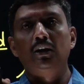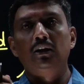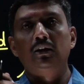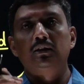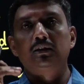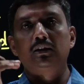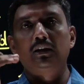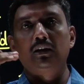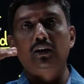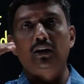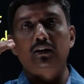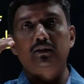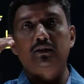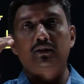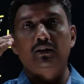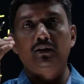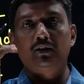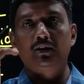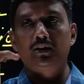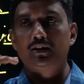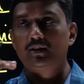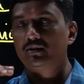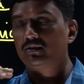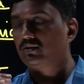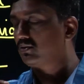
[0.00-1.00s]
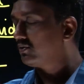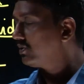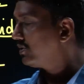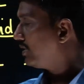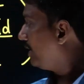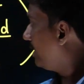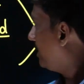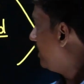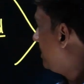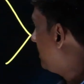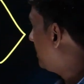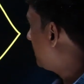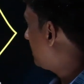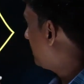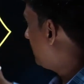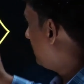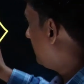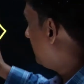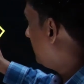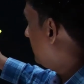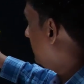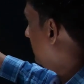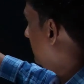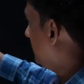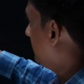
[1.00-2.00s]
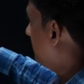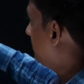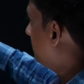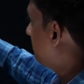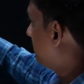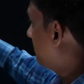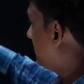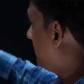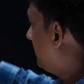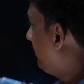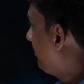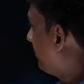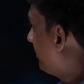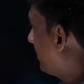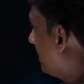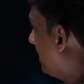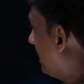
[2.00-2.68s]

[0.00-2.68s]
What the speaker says: The third state is